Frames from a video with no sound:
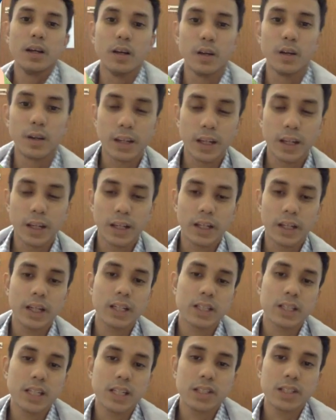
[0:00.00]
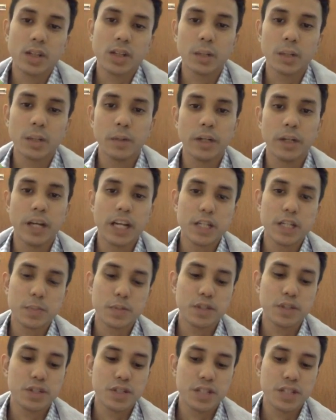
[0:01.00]
Okay, next let's talk about the
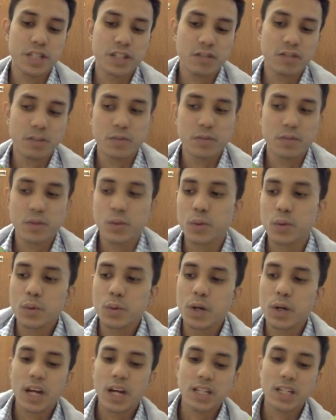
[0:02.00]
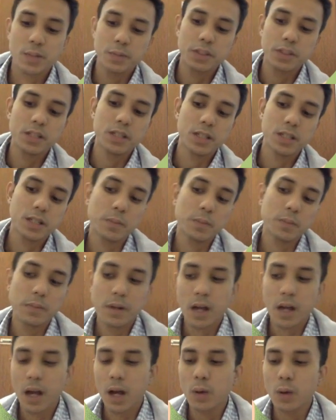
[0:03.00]
Asperger syndrome. So Asperger syndrome,
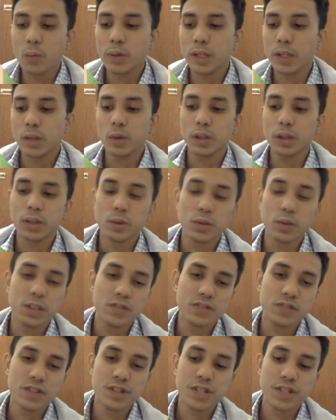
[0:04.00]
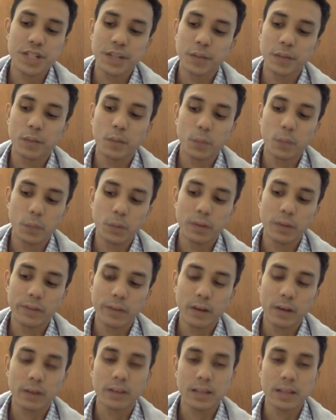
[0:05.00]
how we to differentiate with
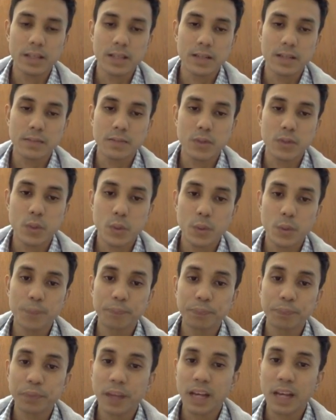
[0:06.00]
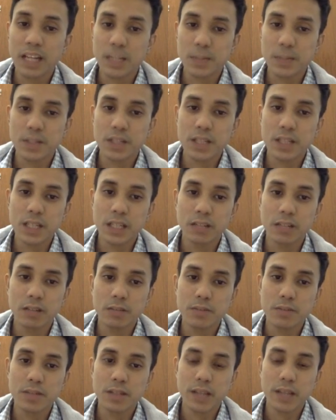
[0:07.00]
autism. So Asperger
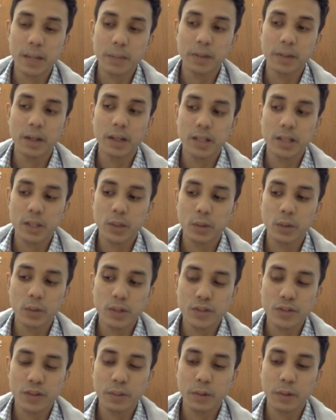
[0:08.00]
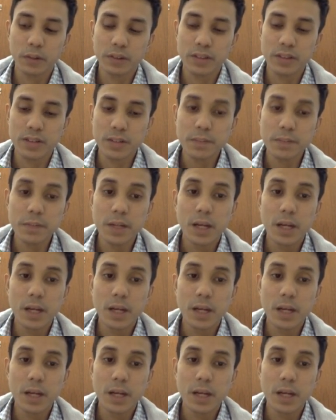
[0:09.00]
syndromes can be distinguished from autism